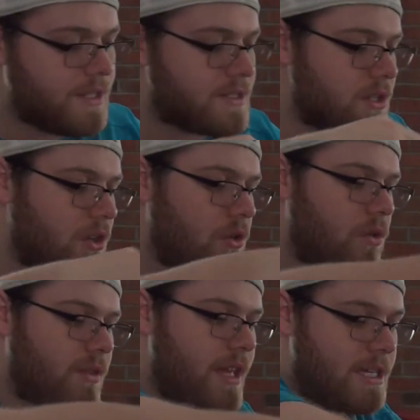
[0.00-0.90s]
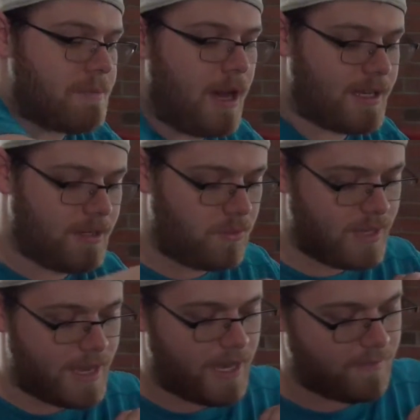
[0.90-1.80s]
So next pocket, we
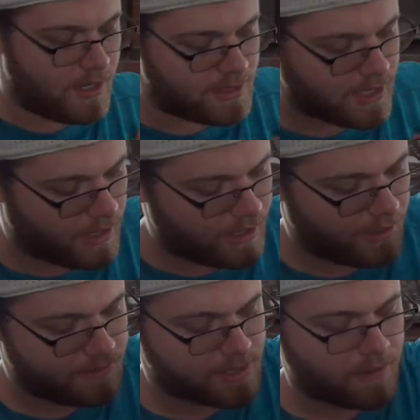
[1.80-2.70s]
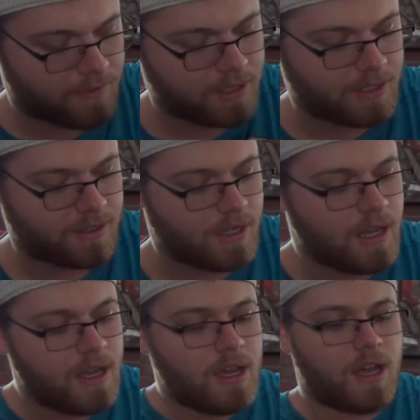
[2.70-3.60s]
have a ton of stuff in here.
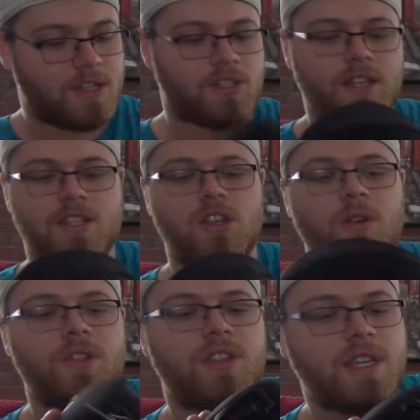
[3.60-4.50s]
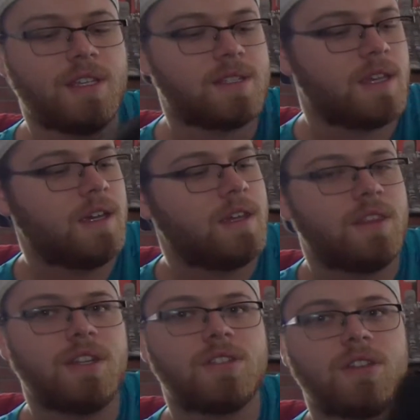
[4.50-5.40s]
So let's start with these.
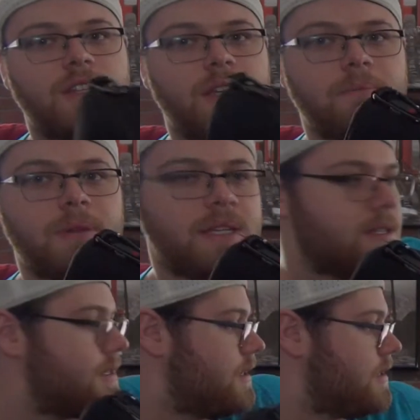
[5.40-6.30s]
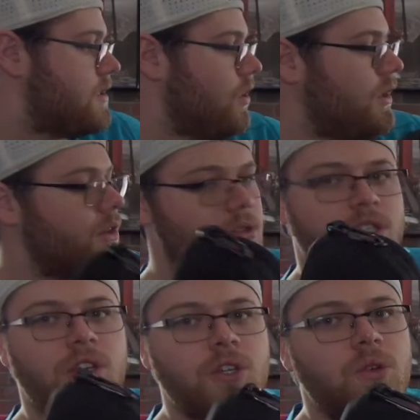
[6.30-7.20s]
These are the Beats Solo
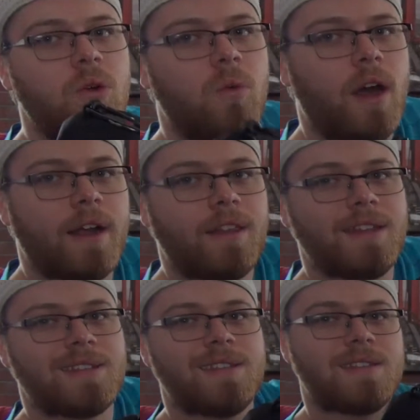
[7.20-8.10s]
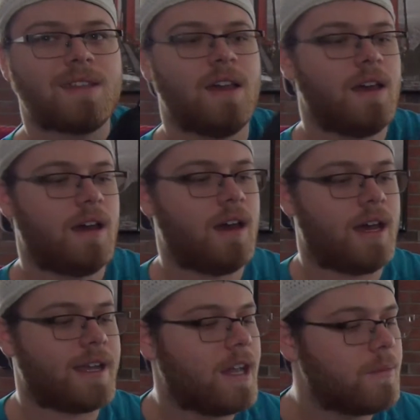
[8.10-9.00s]
2 wirelesses.
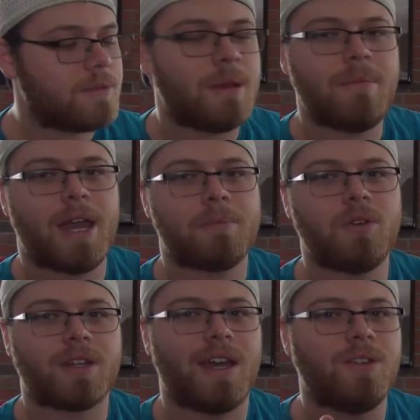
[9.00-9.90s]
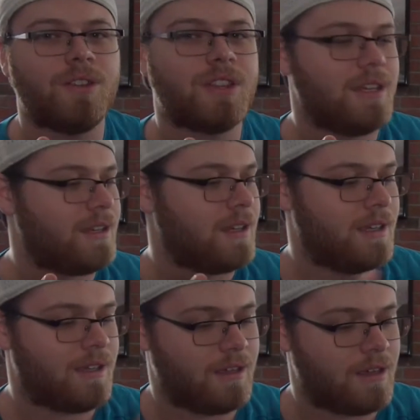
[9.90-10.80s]
I got them with my MacBook. I don't think,
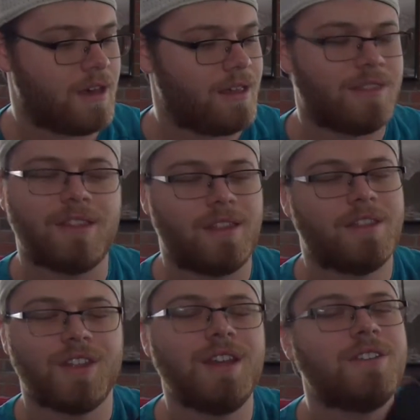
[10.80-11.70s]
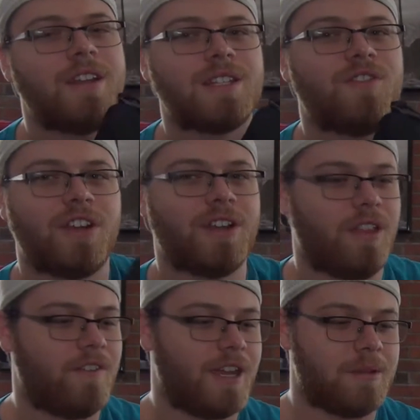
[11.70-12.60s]
the internet's very
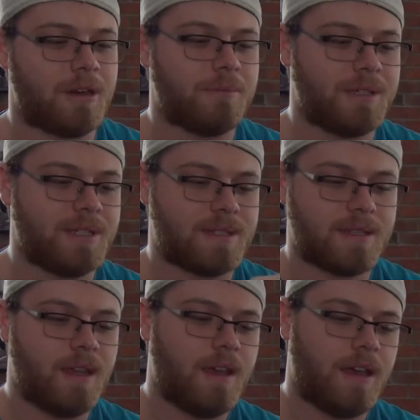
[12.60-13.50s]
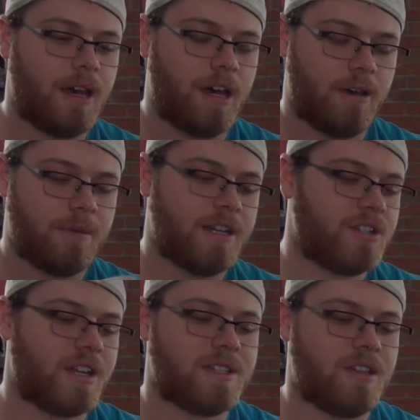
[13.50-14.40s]
love-hate about Beats, but as
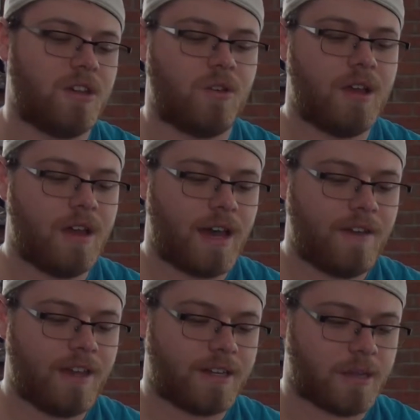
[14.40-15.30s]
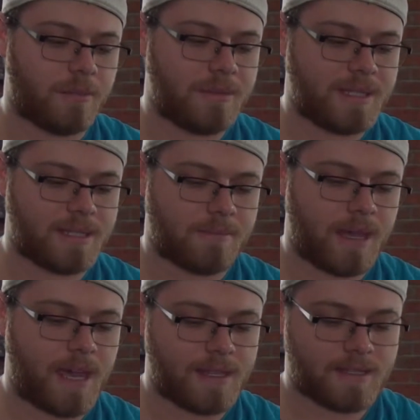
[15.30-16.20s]
you guys know, I've had a couple Beats in the
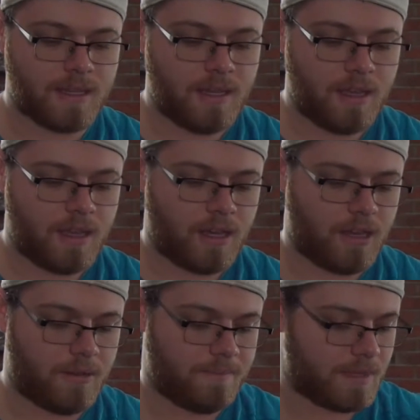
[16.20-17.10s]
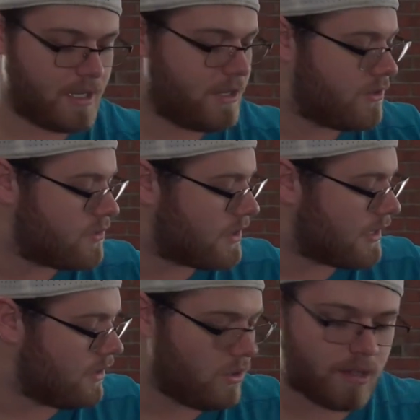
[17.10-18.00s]
past. Here's what they
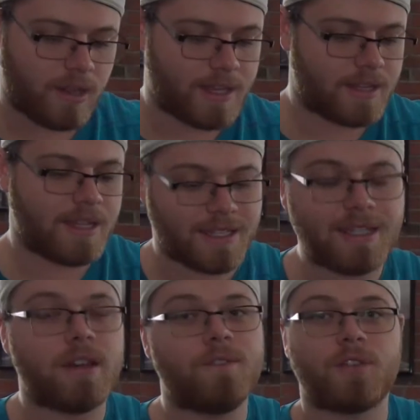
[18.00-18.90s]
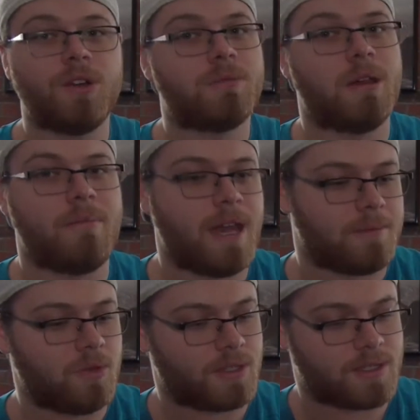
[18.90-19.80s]
look like. They did come free with my
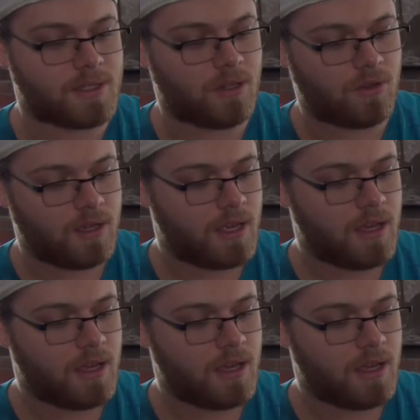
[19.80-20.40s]
MacBook, so